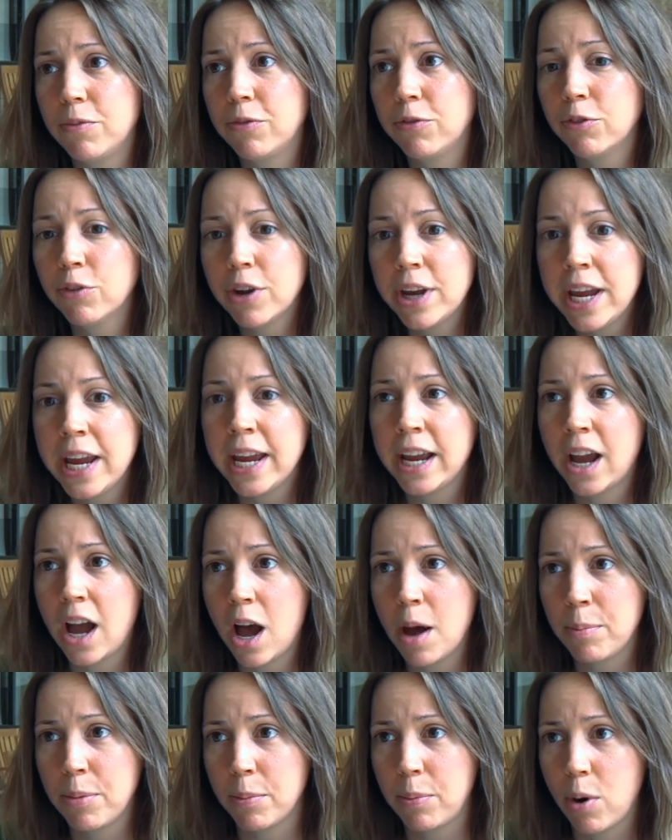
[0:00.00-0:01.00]
freeing
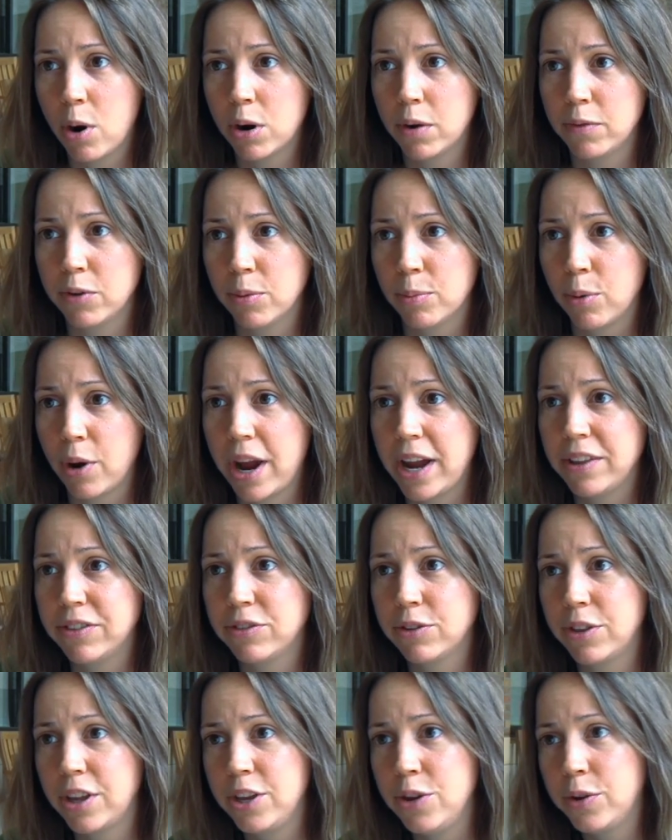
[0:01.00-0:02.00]
up a part of your brain
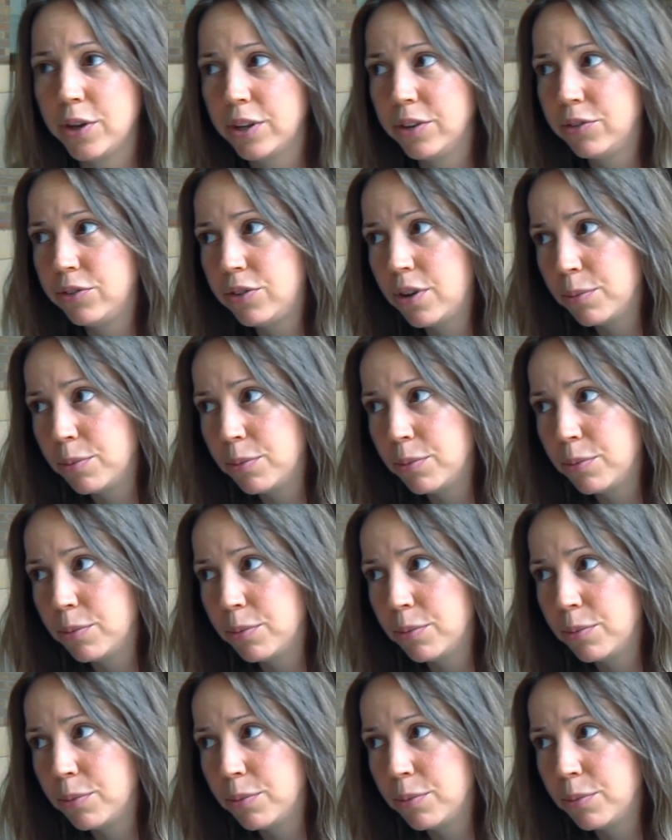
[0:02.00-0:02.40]
so that you can